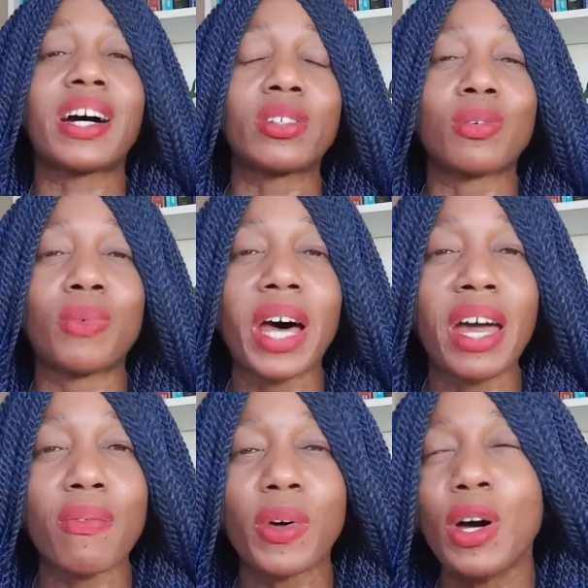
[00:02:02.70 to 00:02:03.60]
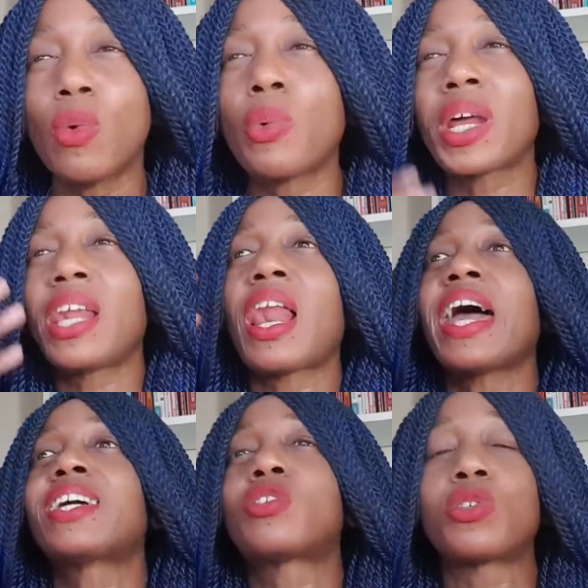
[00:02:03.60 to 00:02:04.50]
out of life? What would I
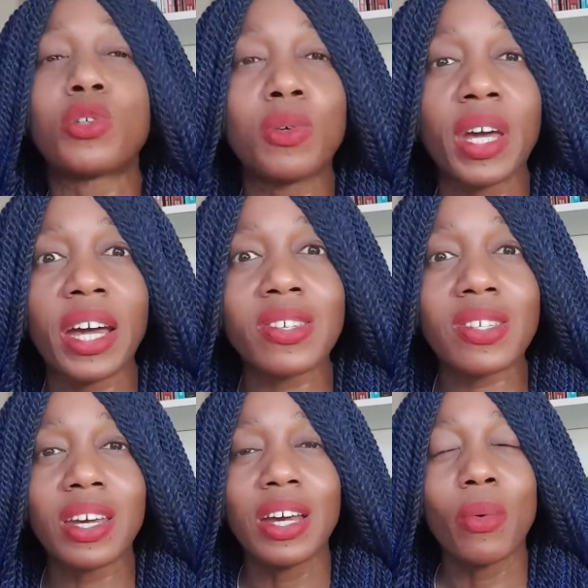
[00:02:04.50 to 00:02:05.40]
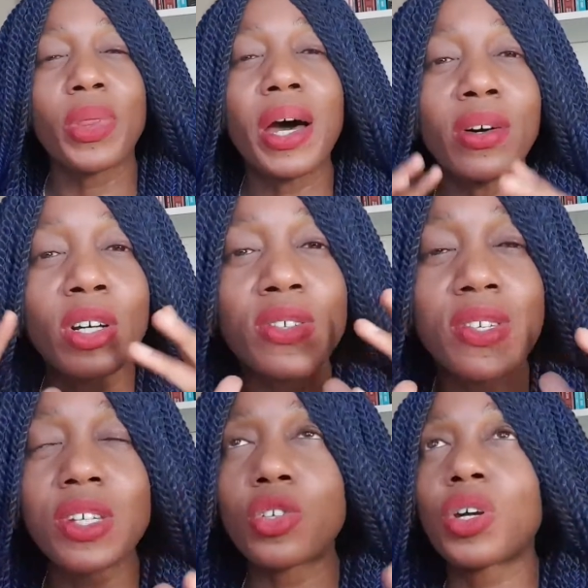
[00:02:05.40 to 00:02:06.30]
like to do next? Without
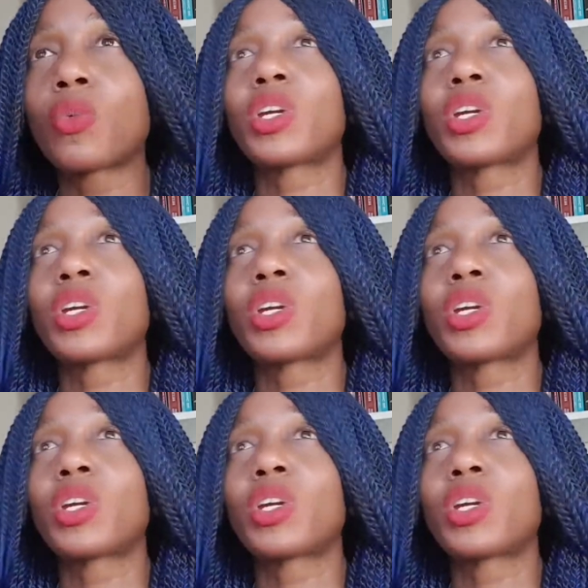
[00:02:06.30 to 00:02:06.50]
considering